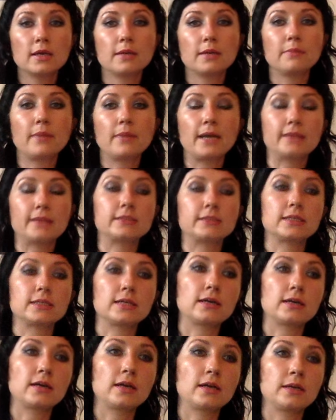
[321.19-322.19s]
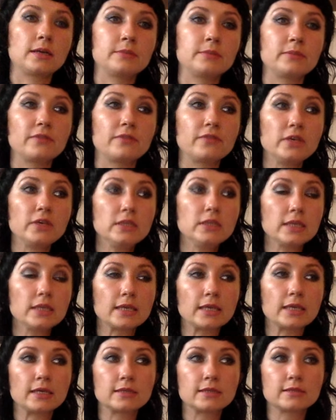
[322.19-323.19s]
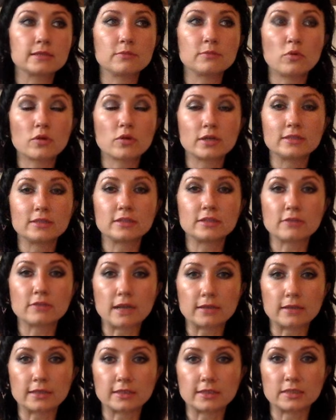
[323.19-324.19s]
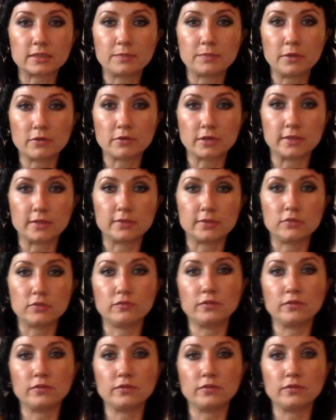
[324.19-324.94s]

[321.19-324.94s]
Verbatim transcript: But uh, feeling is more a direct experience.